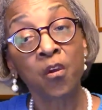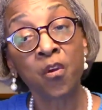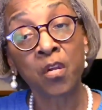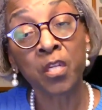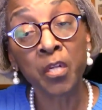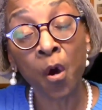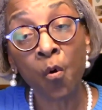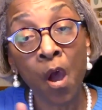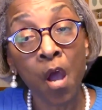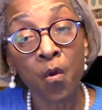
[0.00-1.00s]
You know,
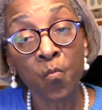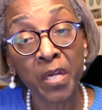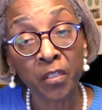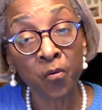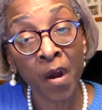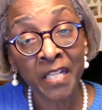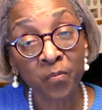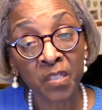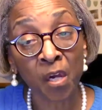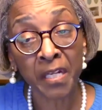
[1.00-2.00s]
when Christ was
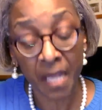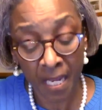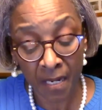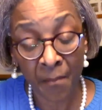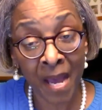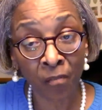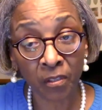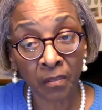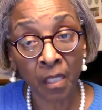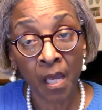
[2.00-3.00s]
in the
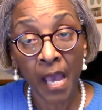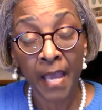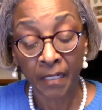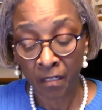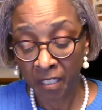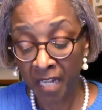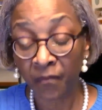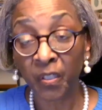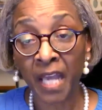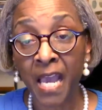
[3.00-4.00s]
mountain and the devil
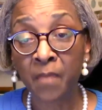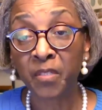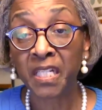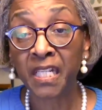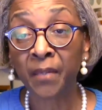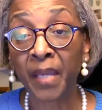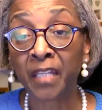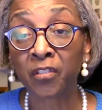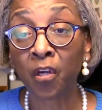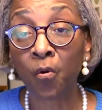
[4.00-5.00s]
came to him and
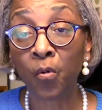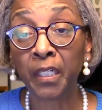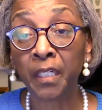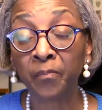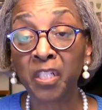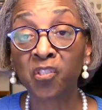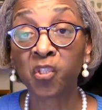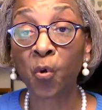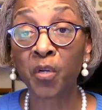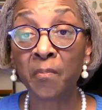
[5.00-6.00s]
told him, he
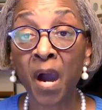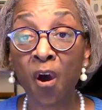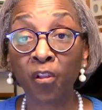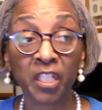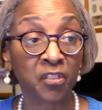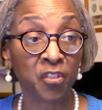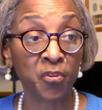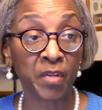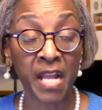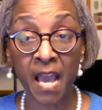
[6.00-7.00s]
showed him all this and you could
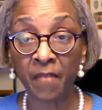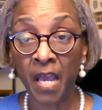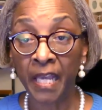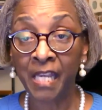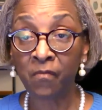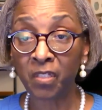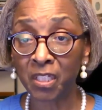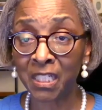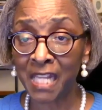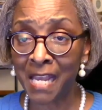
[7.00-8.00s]
have it. He was
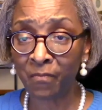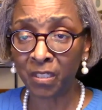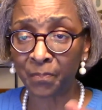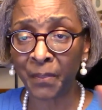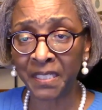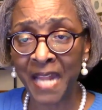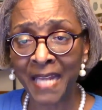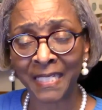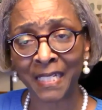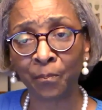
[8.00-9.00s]
putting that
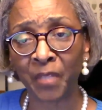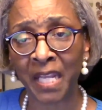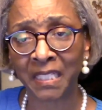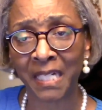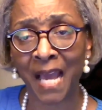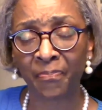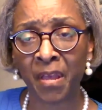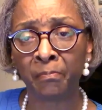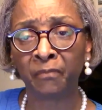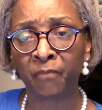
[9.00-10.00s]
temptation out there
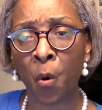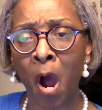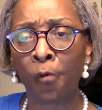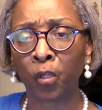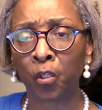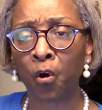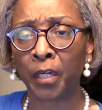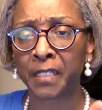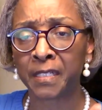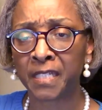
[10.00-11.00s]
before our Lord and
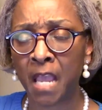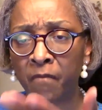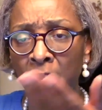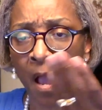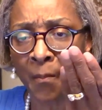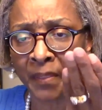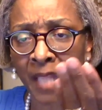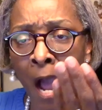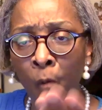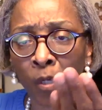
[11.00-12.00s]
Savior. But
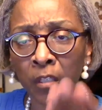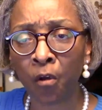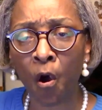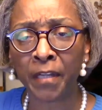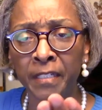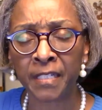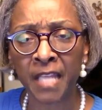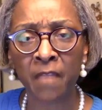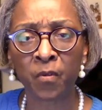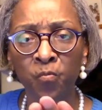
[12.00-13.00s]
our Lord and
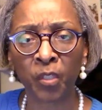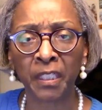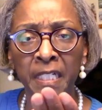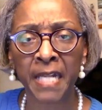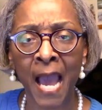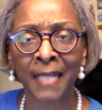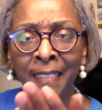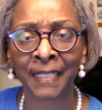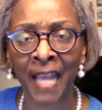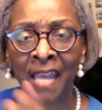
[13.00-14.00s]
Savior would not
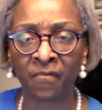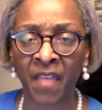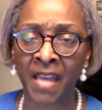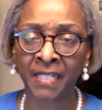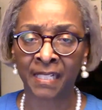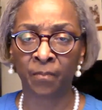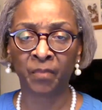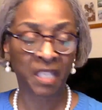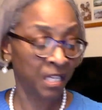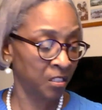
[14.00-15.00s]
take that
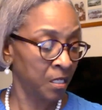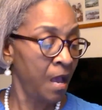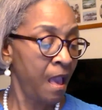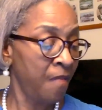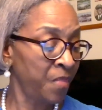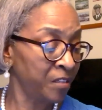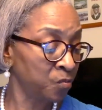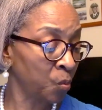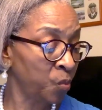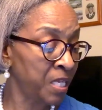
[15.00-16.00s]
temptation. And that's what
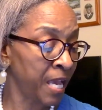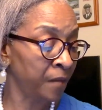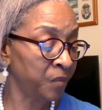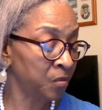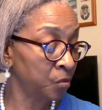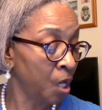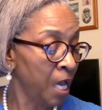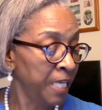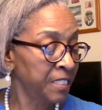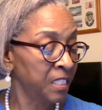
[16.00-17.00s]
we have to do. He
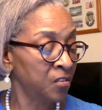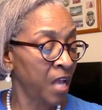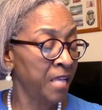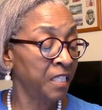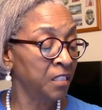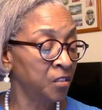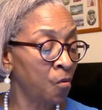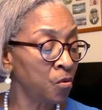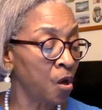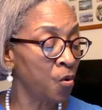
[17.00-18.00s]
says, and then don't
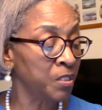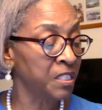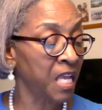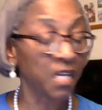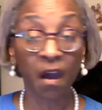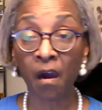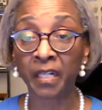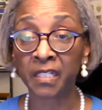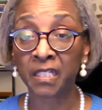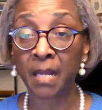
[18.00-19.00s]
go and say, God is
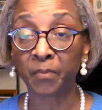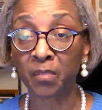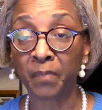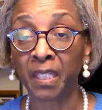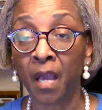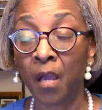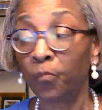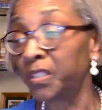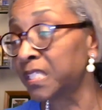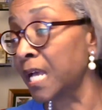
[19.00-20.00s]
tempting me. When
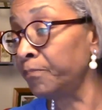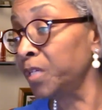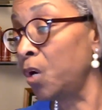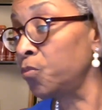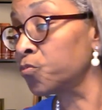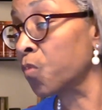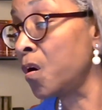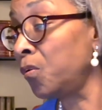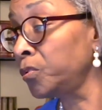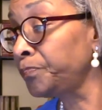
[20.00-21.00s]
something goes wrong